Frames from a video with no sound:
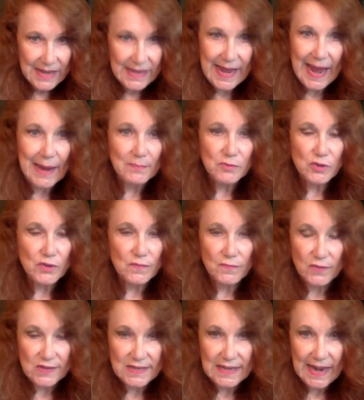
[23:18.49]
captured for
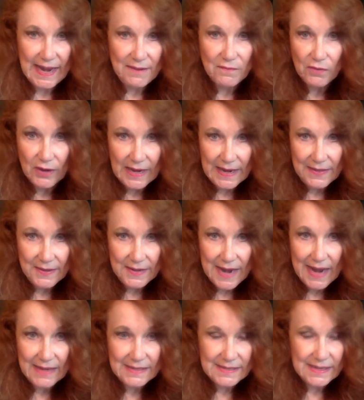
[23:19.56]
slavery in the
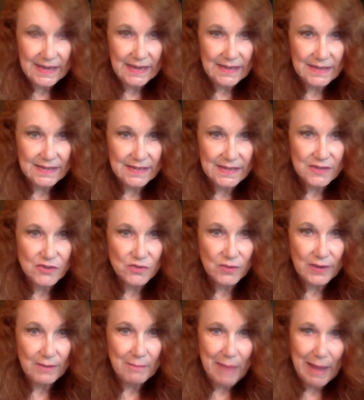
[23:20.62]
19th
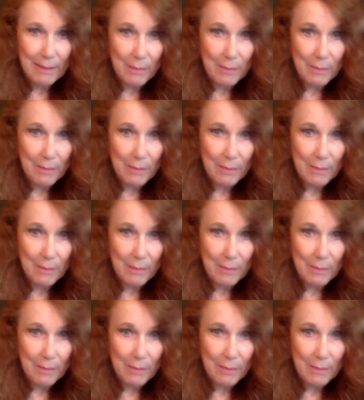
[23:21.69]
century by